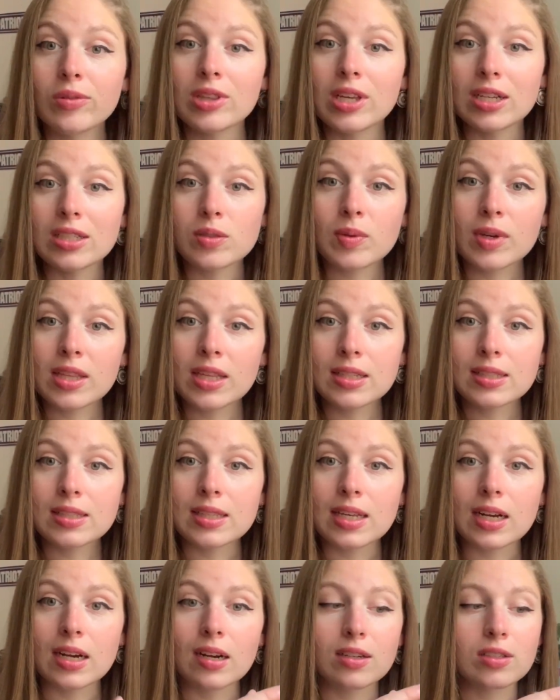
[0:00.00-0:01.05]
That's why that's
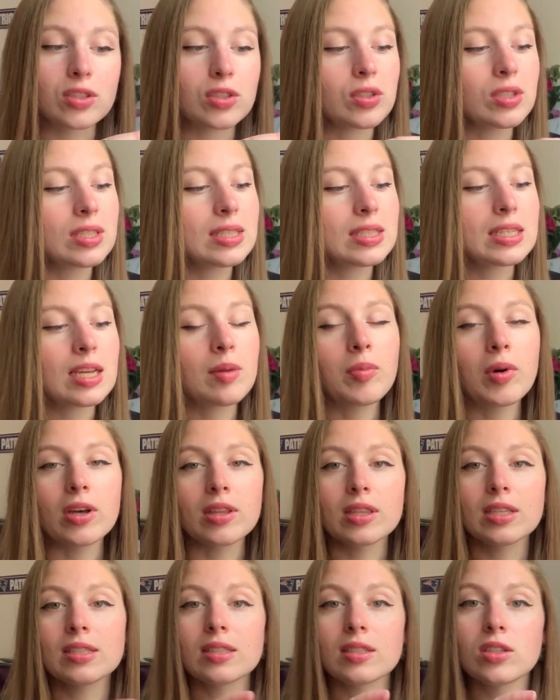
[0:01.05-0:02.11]
there. So you can see I bought
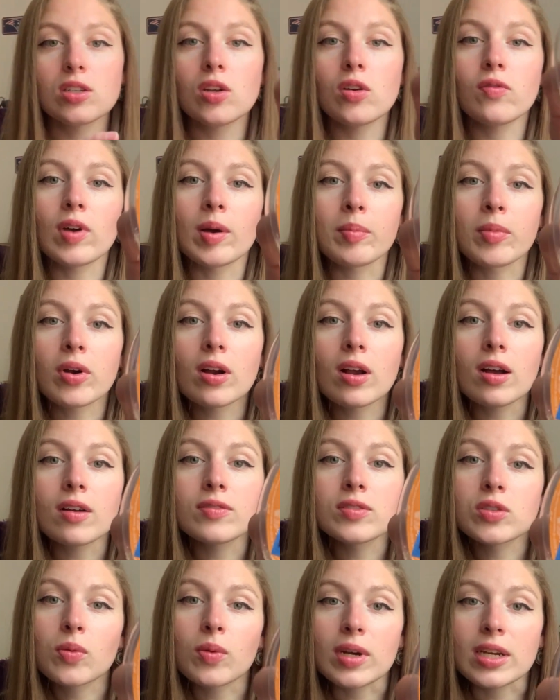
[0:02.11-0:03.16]
this in November of
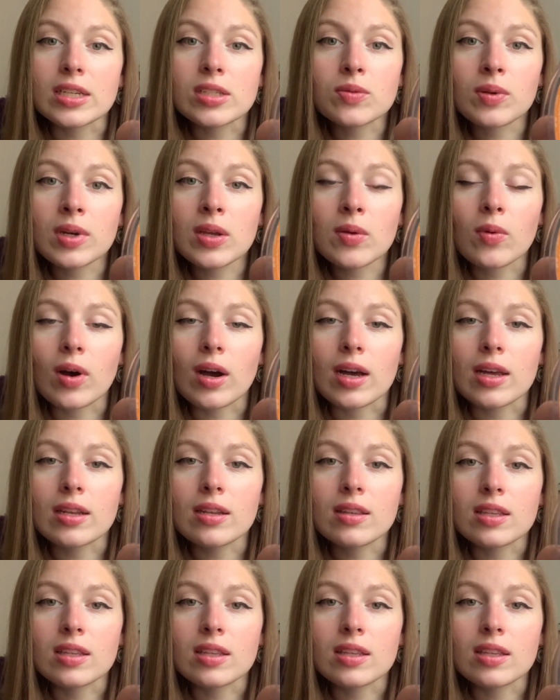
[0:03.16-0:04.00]
2021.